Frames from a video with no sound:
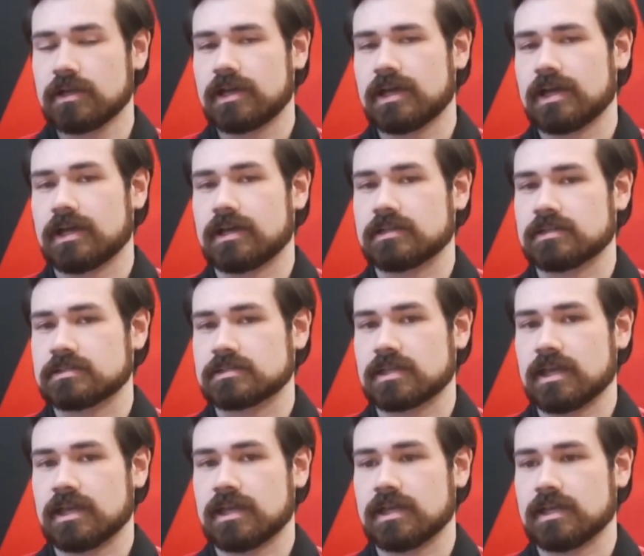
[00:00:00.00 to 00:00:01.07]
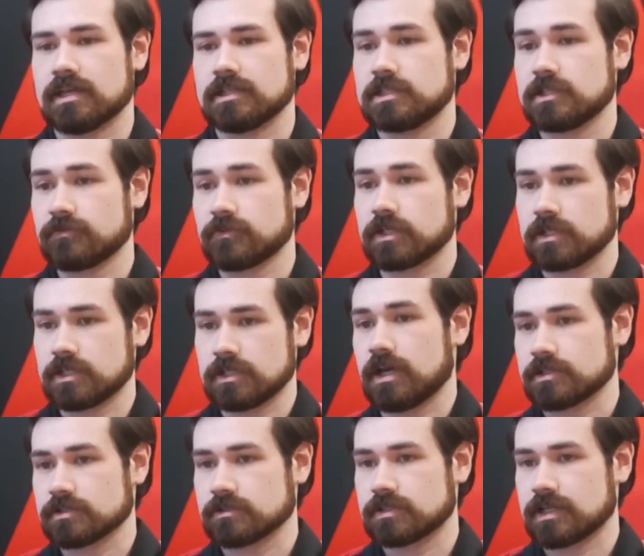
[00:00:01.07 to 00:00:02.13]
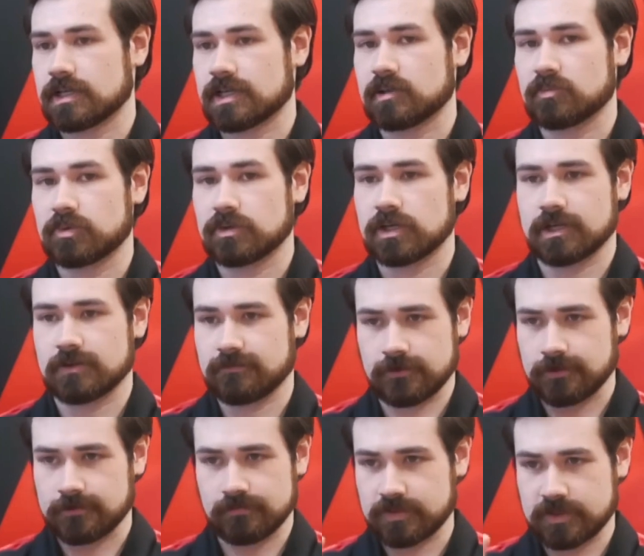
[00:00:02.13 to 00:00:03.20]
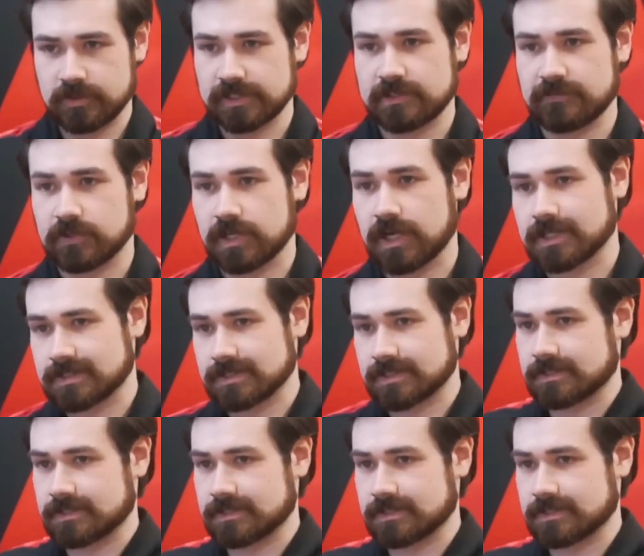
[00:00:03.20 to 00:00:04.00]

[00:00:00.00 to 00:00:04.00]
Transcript: has a different nozzle type for completely different hot ends.